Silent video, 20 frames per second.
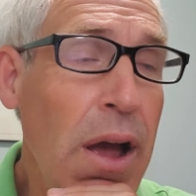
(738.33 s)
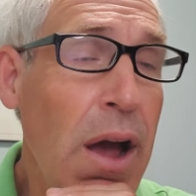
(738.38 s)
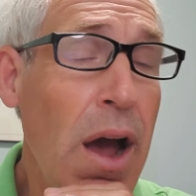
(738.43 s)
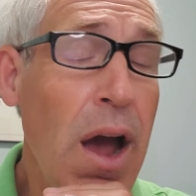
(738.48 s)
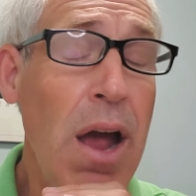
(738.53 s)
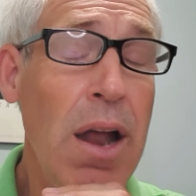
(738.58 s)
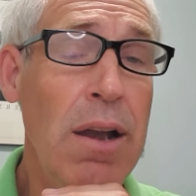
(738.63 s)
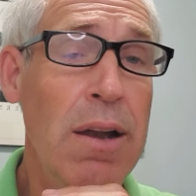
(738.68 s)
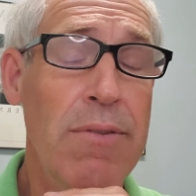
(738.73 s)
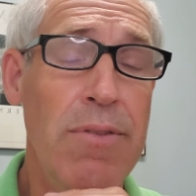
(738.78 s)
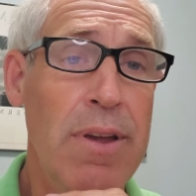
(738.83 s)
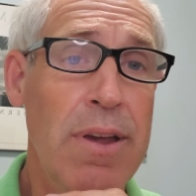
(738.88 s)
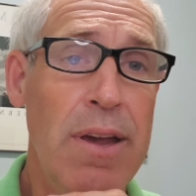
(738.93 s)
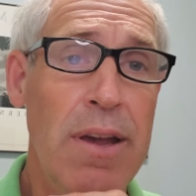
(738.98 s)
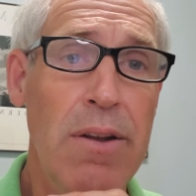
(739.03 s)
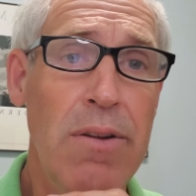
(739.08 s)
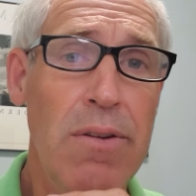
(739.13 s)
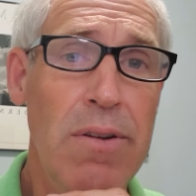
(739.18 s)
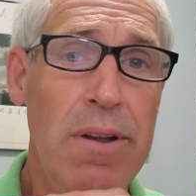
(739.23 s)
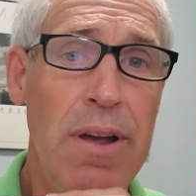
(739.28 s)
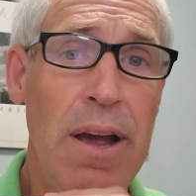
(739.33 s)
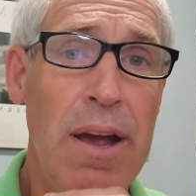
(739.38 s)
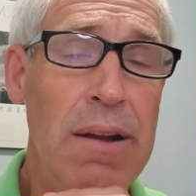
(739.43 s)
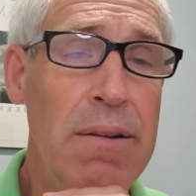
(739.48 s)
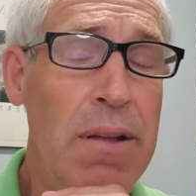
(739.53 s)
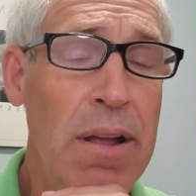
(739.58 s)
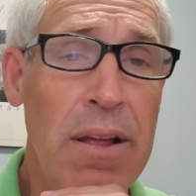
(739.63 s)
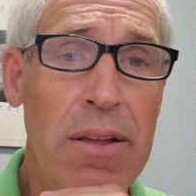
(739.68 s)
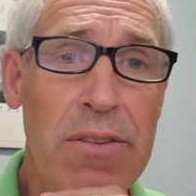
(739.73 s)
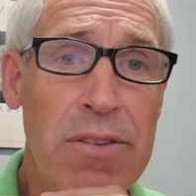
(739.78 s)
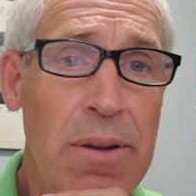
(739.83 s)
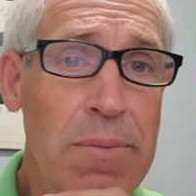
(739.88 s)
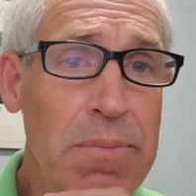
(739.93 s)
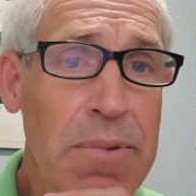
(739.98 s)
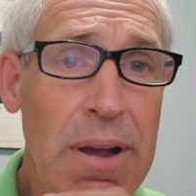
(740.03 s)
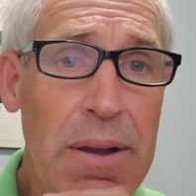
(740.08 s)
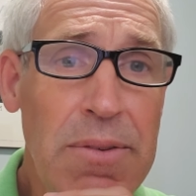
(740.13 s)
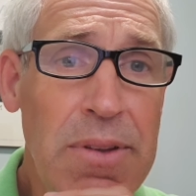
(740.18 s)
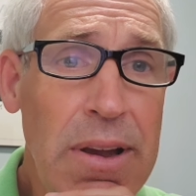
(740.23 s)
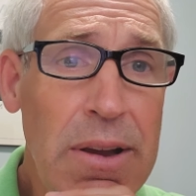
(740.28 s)
I love the keto diet.
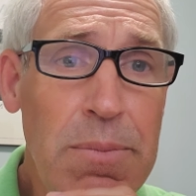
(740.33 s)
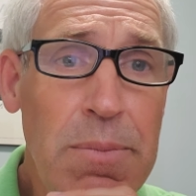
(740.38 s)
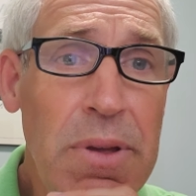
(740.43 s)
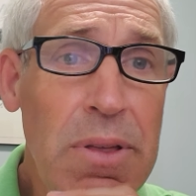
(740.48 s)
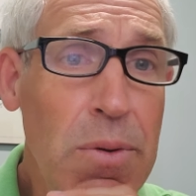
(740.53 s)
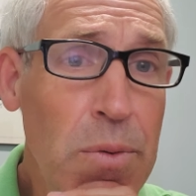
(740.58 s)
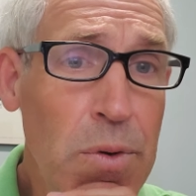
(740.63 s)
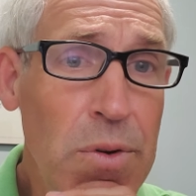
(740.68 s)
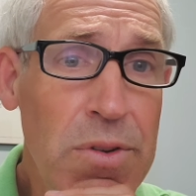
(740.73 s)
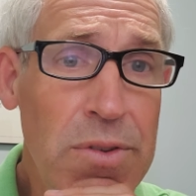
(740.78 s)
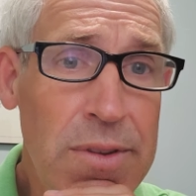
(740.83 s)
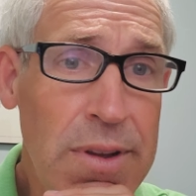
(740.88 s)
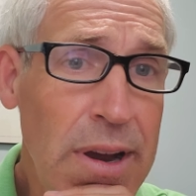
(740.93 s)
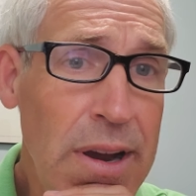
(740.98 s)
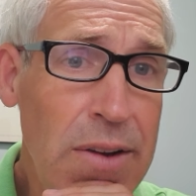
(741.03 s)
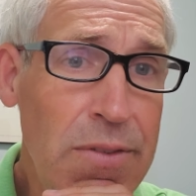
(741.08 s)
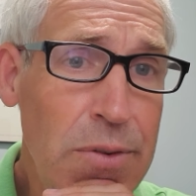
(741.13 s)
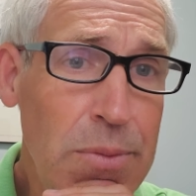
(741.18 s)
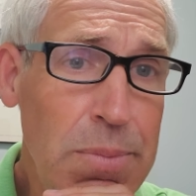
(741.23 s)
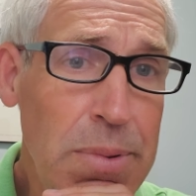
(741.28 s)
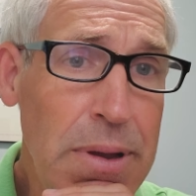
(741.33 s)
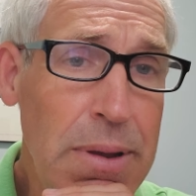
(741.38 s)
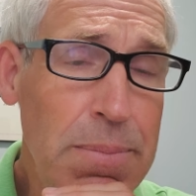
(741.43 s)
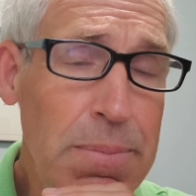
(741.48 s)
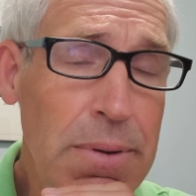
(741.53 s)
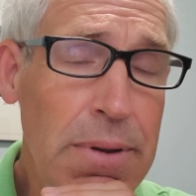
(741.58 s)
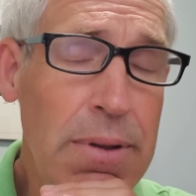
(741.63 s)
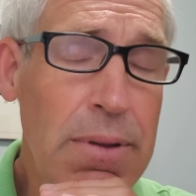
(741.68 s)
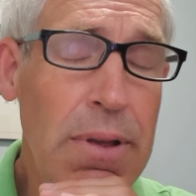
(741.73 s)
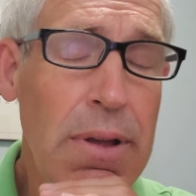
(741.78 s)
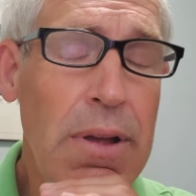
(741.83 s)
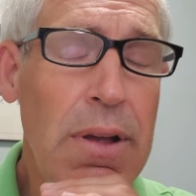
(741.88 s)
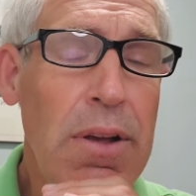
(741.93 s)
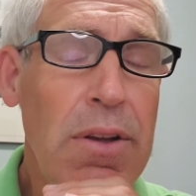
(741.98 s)
Sometimes that can be the worst diet for people.